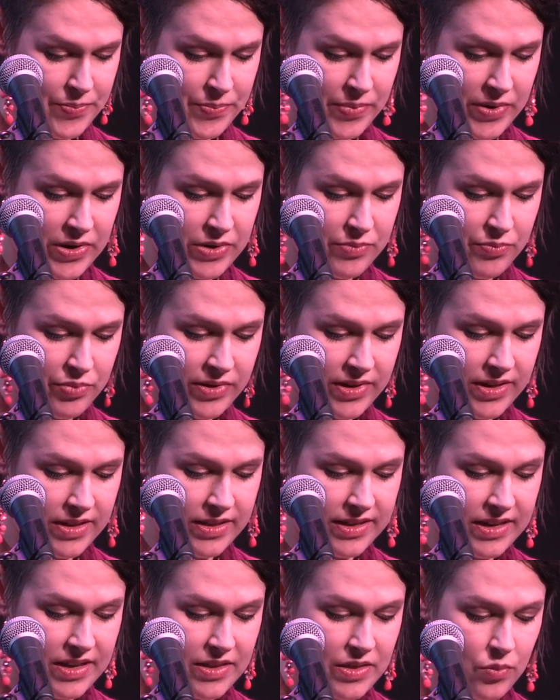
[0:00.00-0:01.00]
Bird
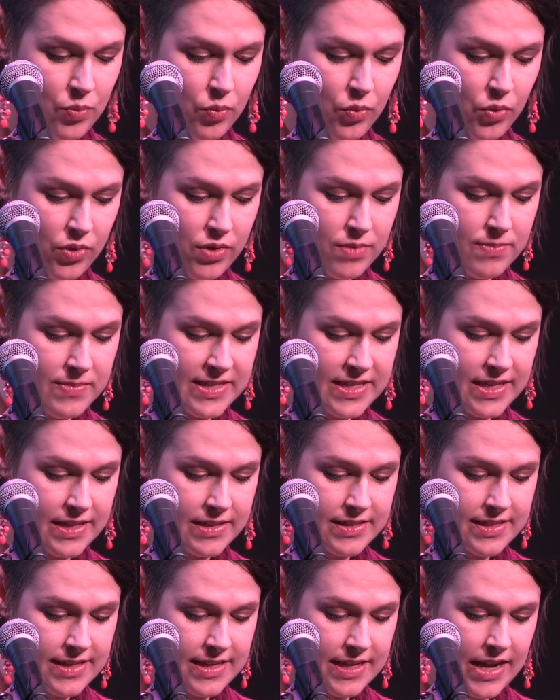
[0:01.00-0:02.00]
breathed in the warm,
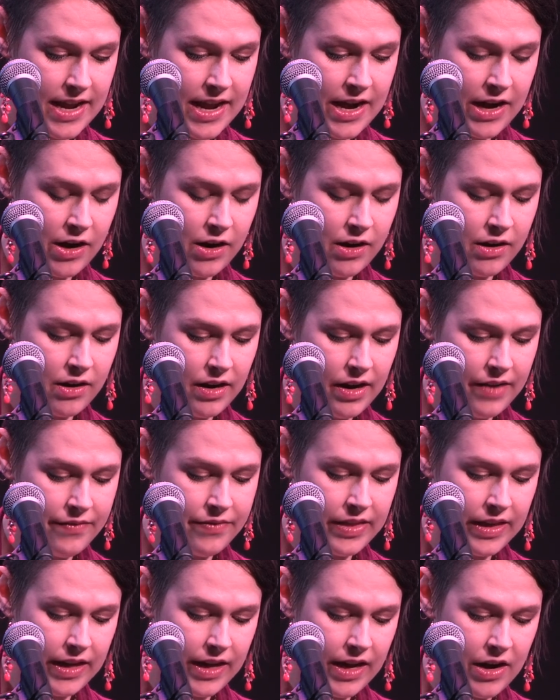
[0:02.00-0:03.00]
dusty air
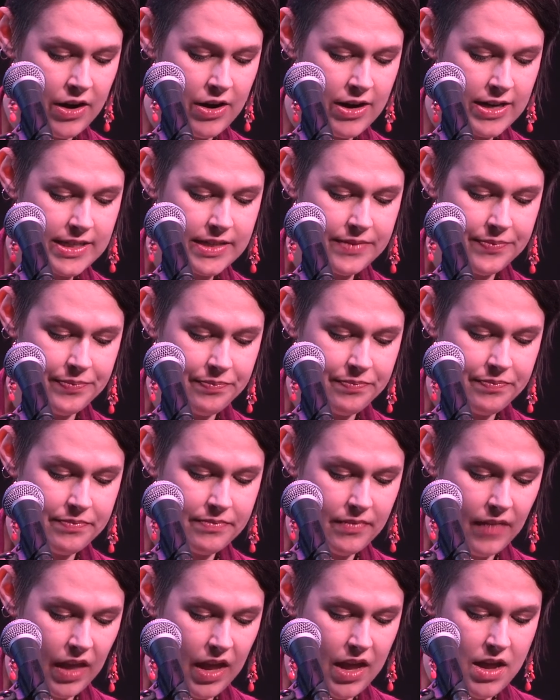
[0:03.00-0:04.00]
of the garret.
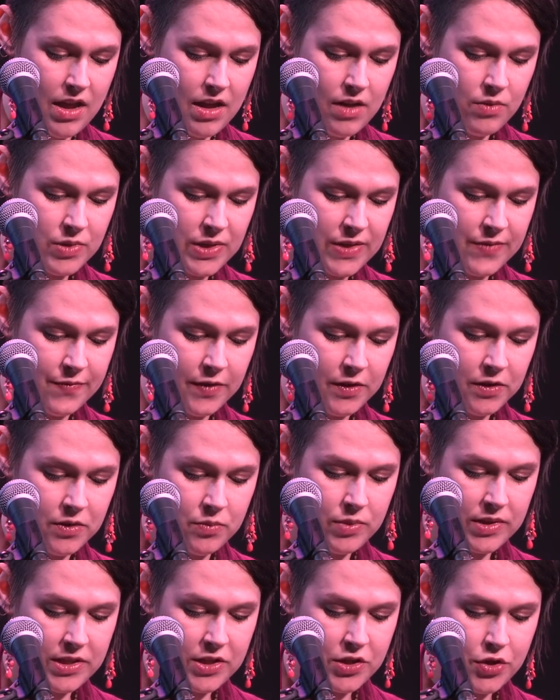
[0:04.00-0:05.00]
It was
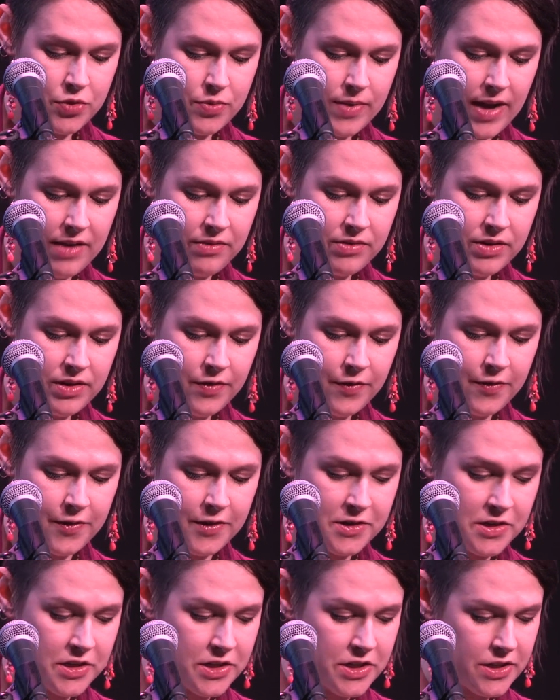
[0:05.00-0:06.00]
filled with shrouded
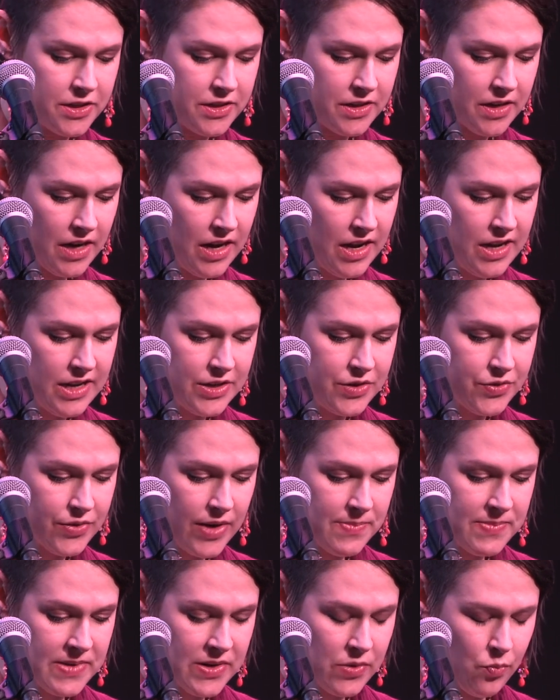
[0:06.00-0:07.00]
furniture
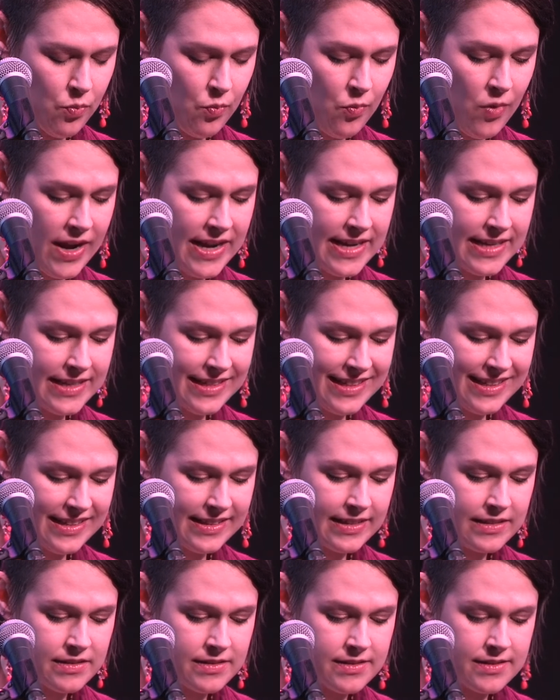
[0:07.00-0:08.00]
draped in white,
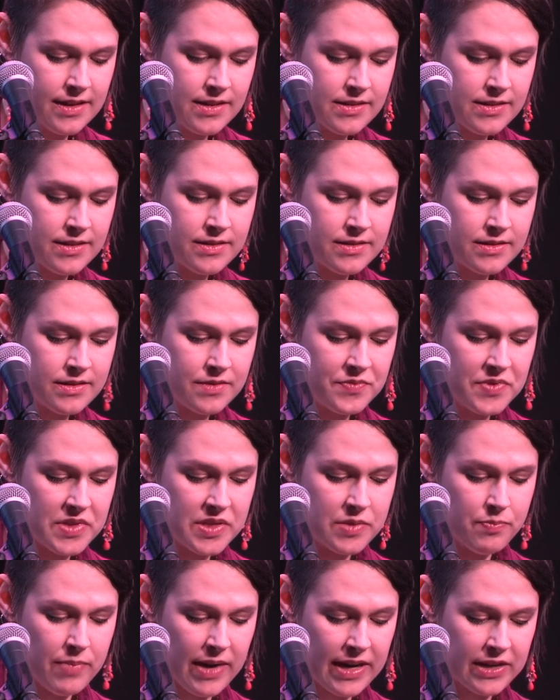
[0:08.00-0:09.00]
like dozens of
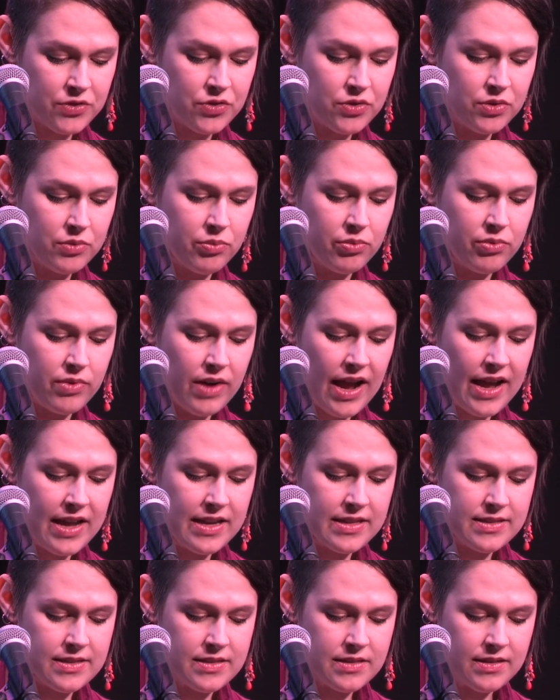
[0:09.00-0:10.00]
spectral
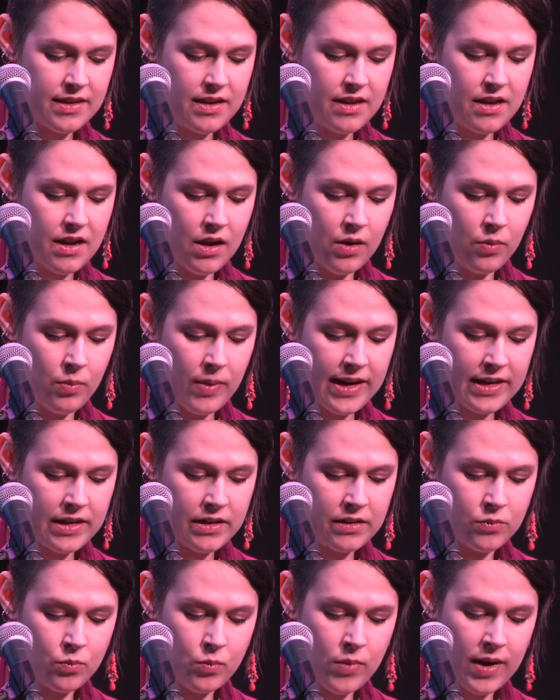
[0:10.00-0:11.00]
brides
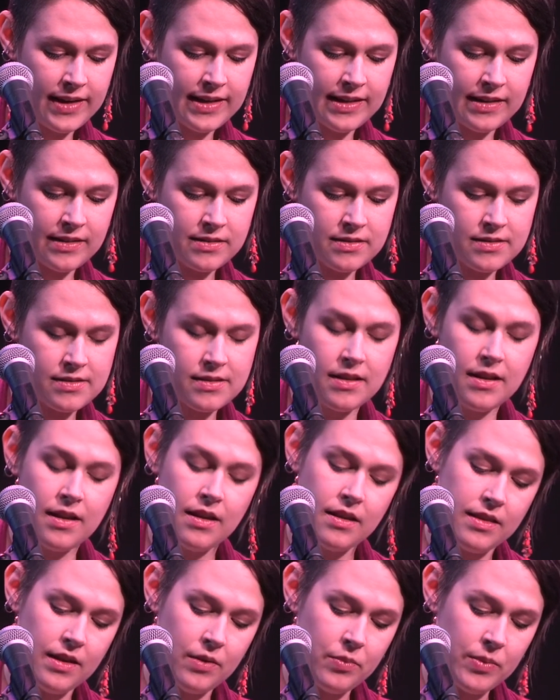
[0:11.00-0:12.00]
awaiting weddings
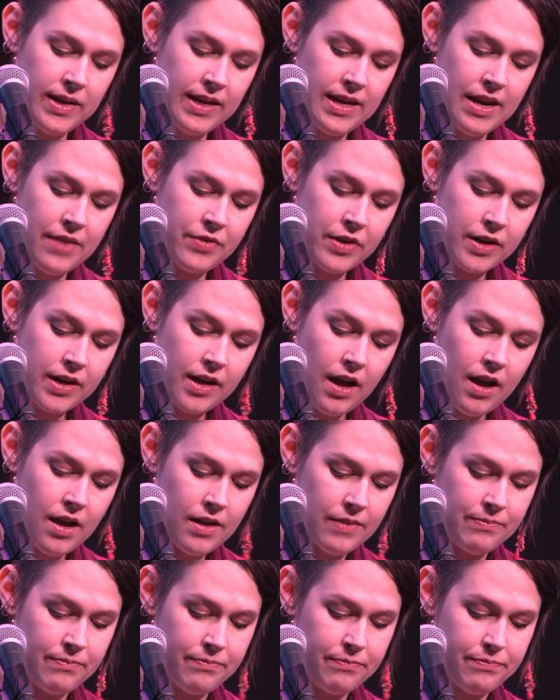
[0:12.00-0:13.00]
that would never
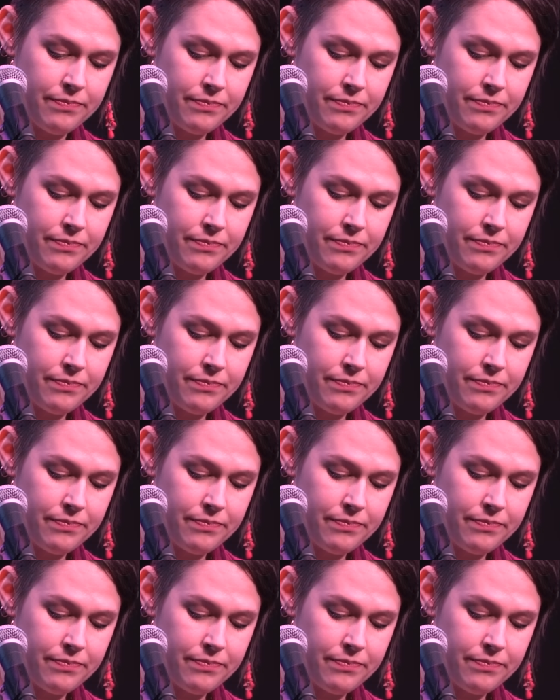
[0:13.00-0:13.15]
come.